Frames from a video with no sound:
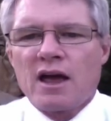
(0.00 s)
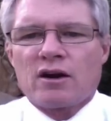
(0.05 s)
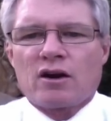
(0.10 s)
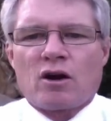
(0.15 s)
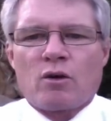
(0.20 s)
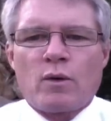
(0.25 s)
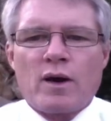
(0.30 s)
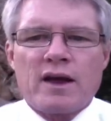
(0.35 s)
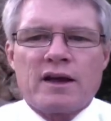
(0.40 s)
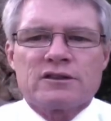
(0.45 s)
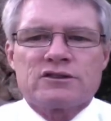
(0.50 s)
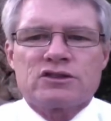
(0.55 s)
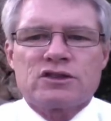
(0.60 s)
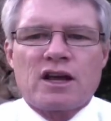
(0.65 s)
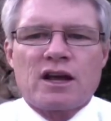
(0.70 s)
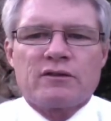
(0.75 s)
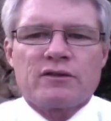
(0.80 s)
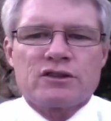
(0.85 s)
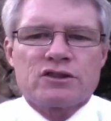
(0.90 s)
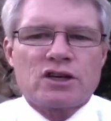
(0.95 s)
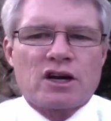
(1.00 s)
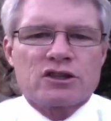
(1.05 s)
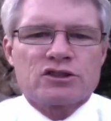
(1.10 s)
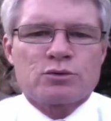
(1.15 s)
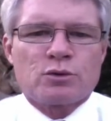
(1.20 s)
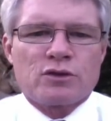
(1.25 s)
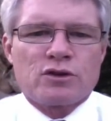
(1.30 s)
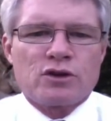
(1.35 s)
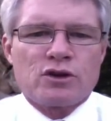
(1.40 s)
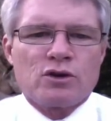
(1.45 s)
and our way to stay in
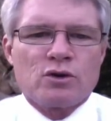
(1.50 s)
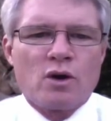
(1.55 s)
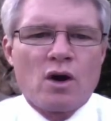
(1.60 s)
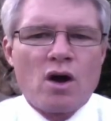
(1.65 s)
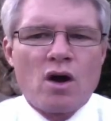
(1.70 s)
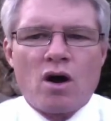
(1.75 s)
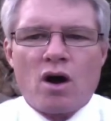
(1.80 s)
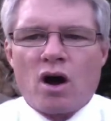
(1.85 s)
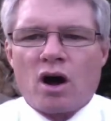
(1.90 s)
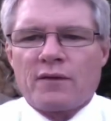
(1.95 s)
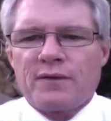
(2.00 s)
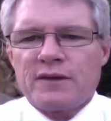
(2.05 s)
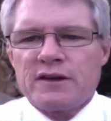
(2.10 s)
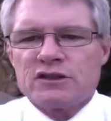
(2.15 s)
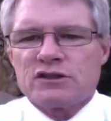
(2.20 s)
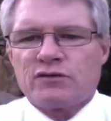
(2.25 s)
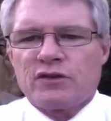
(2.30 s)
touch with you on these